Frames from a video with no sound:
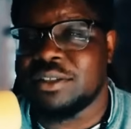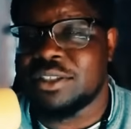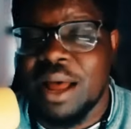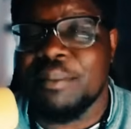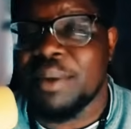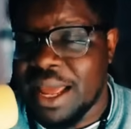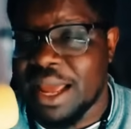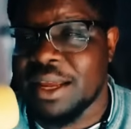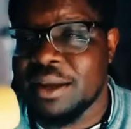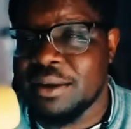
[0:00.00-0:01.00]

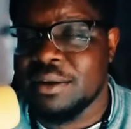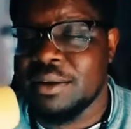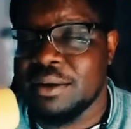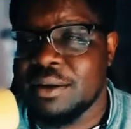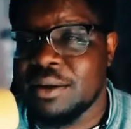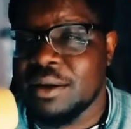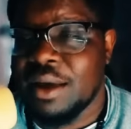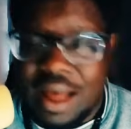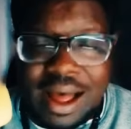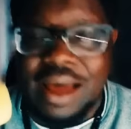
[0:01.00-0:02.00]
JonBenet
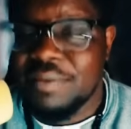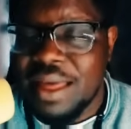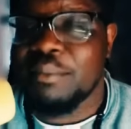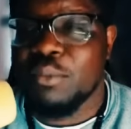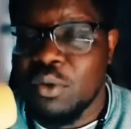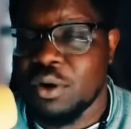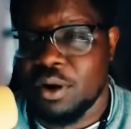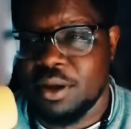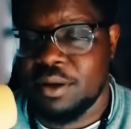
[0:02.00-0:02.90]
out of that morgue